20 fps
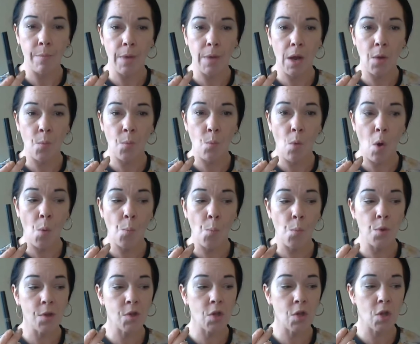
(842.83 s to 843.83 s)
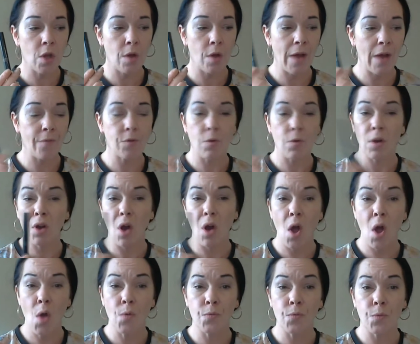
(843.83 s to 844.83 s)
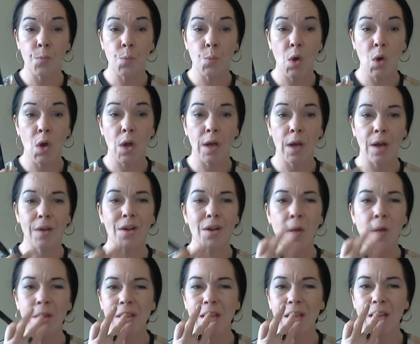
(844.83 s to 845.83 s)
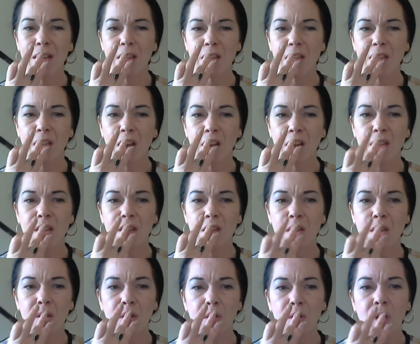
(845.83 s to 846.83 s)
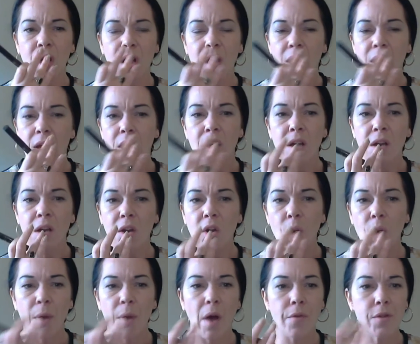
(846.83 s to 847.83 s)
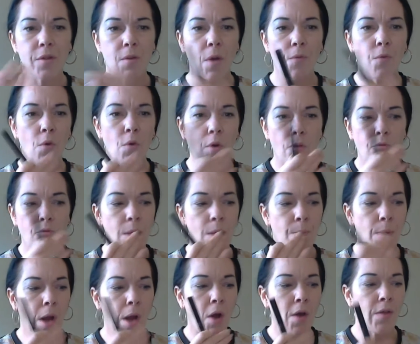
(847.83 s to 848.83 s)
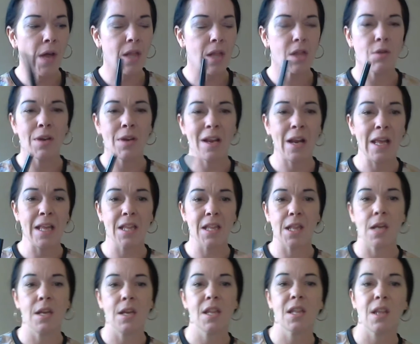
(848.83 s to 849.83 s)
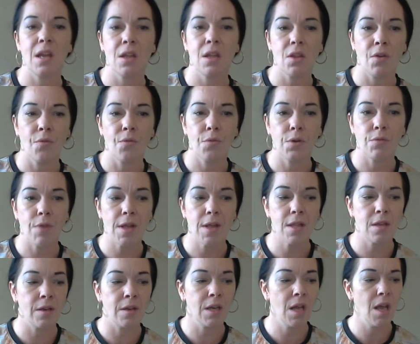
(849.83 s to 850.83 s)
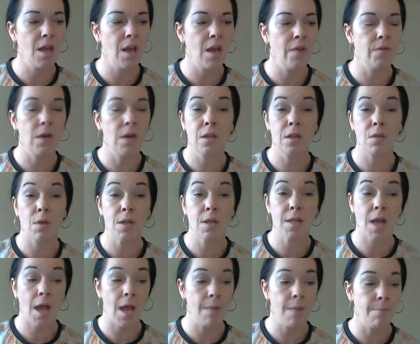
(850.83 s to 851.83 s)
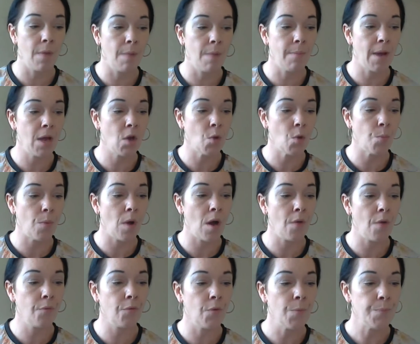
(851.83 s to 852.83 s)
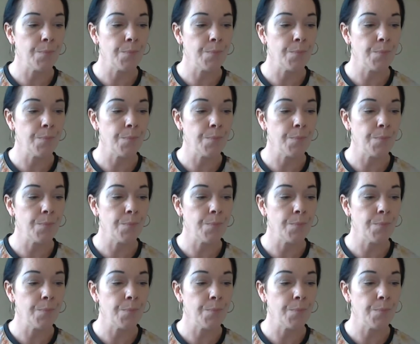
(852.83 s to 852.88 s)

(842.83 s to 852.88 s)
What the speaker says: and one was after I got home from work, I noticed it started to come off, so I thought I'll reapply that so at least then it stays on for the rest of the evening, so I take my makeup off.